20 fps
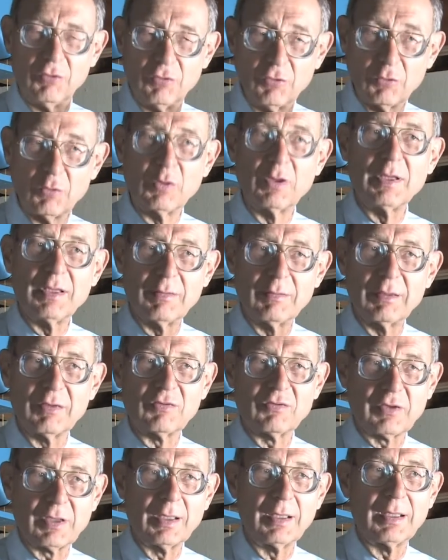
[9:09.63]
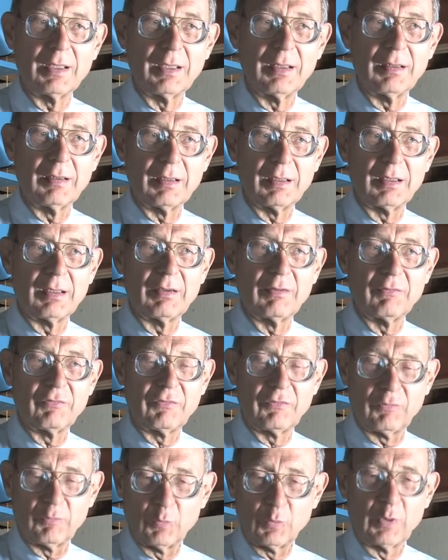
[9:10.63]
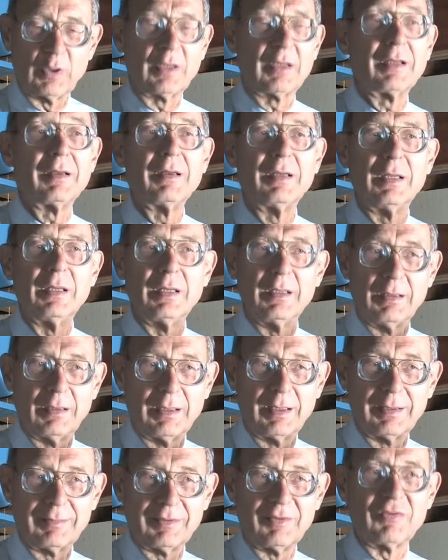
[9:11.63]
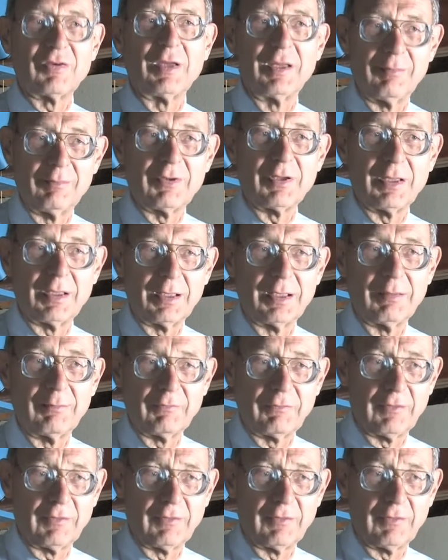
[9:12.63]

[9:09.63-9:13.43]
doing this kind of work at the same time.